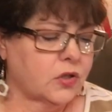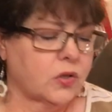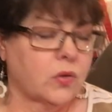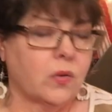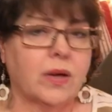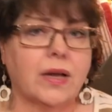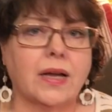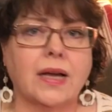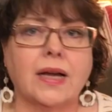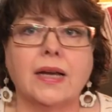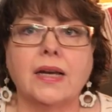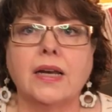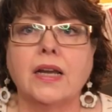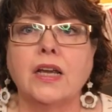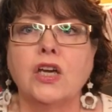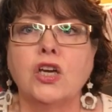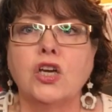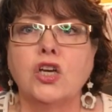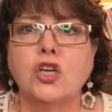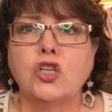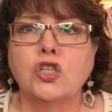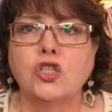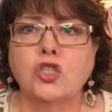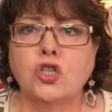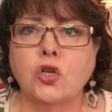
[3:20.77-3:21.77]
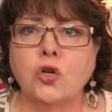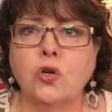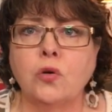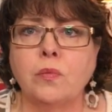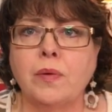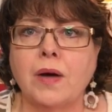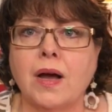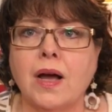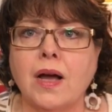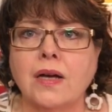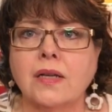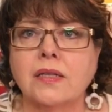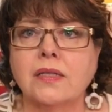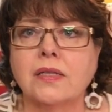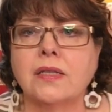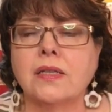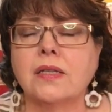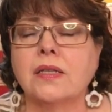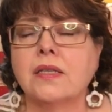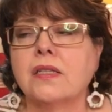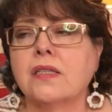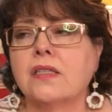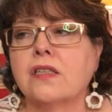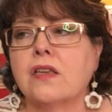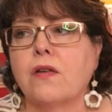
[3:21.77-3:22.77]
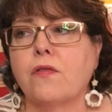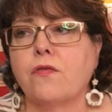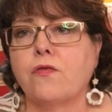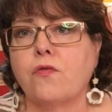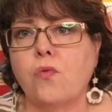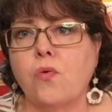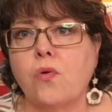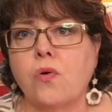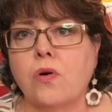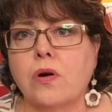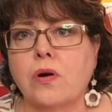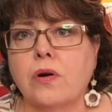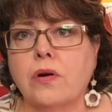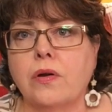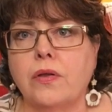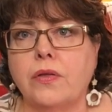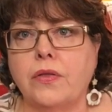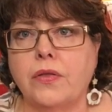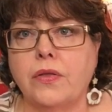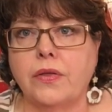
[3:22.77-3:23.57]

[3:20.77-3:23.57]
So I got 2 boxes for